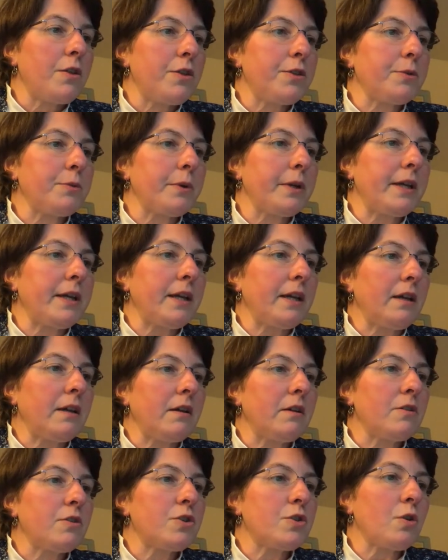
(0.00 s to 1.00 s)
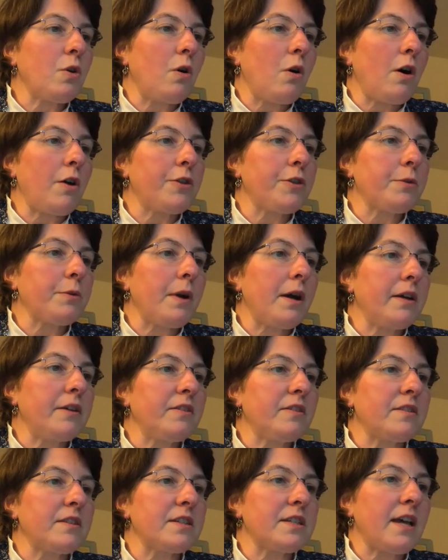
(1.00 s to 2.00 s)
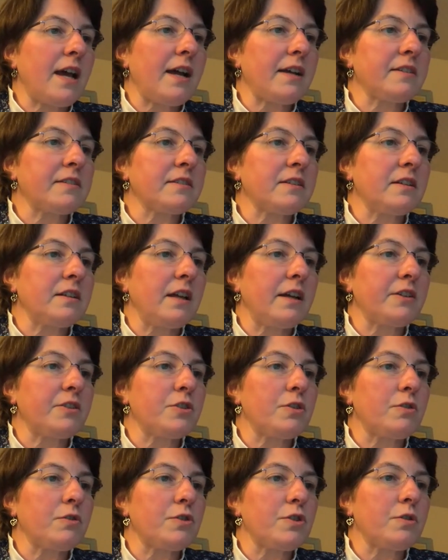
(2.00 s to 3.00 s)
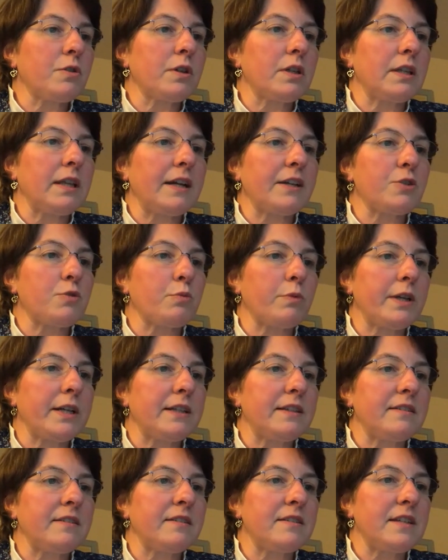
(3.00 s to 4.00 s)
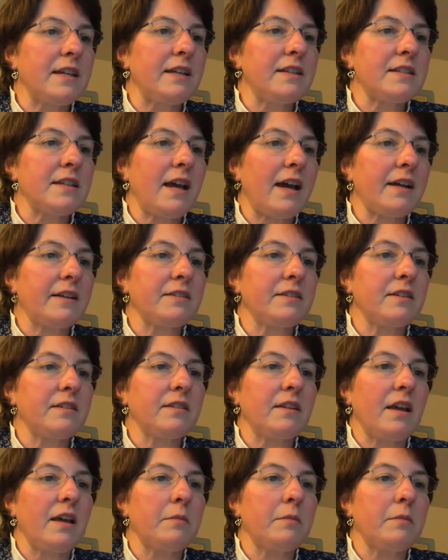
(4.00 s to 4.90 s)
Three, to authorize the tax collector to collect real estate taxes